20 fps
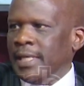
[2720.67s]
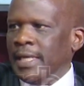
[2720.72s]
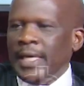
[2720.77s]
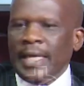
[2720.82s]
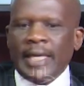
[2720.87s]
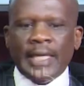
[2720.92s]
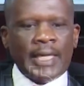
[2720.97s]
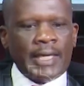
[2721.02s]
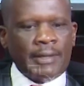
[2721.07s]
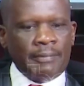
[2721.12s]

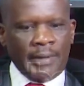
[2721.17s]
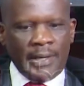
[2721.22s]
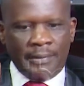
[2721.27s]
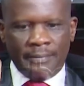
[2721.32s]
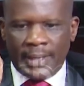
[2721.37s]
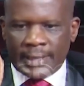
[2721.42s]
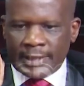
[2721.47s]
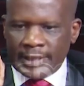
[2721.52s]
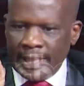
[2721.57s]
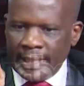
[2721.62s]
Mm. He
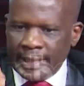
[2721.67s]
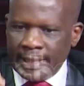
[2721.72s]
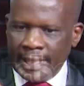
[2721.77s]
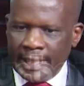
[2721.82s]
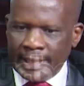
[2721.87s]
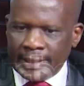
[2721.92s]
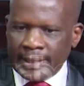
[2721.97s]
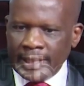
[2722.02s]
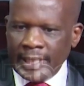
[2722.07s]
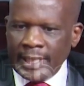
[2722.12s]
remembers the
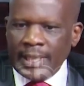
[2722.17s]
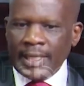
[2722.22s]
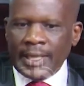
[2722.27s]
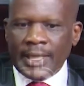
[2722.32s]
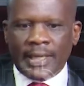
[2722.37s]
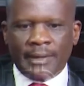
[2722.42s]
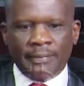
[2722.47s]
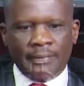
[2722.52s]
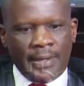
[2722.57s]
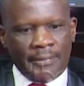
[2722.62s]
date, he
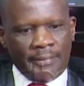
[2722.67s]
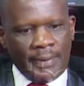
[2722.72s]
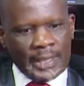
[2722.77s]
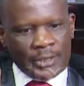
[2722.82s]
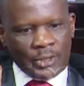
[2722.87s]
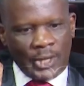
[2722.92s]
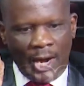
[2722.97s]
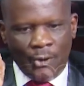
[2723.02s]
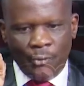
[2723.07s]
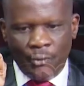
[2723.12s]
remembers
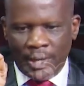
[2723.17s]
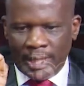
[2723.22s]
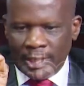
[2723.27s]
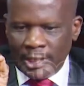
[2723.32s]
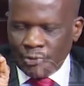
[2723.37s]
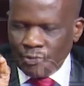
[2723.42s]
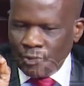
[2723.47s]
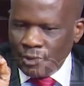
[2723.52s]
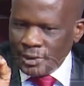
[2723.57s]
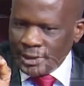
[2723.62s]
how when
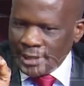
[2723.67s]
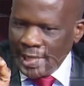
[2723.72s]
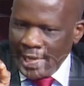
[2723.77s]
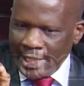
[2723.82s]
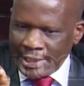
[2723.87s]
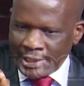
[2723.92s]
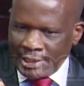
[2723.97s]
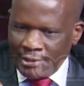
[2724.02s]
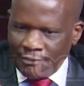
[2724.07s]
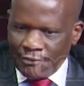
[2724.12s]
it was
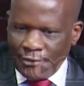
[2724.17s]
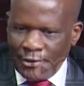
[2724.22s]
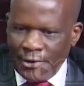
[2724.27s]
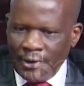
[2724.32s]
asked for,